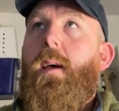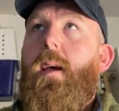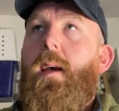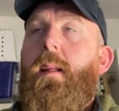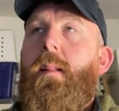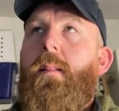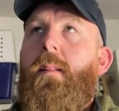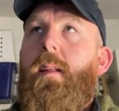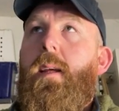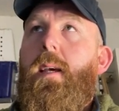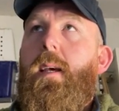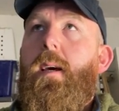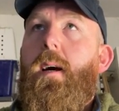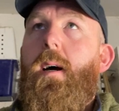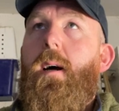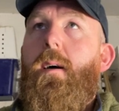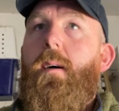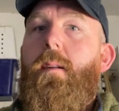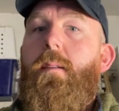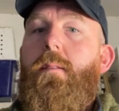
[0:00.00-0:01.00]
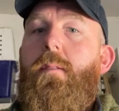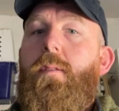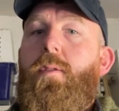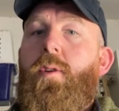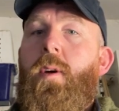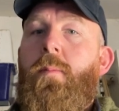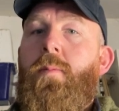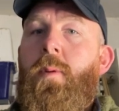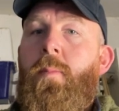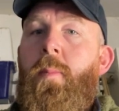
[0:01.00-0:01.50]
in the
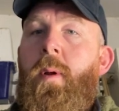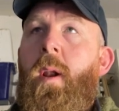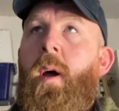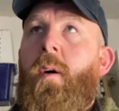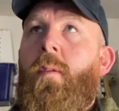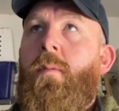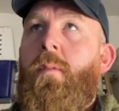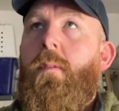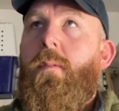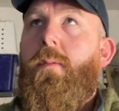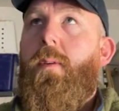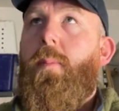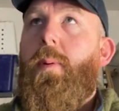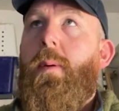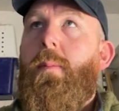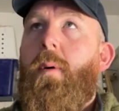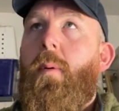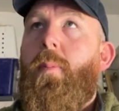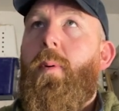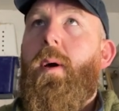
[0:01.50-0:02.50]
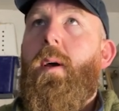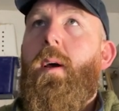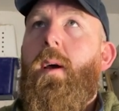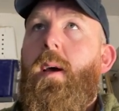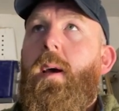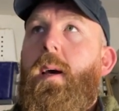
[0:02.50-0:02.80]
description below for people, but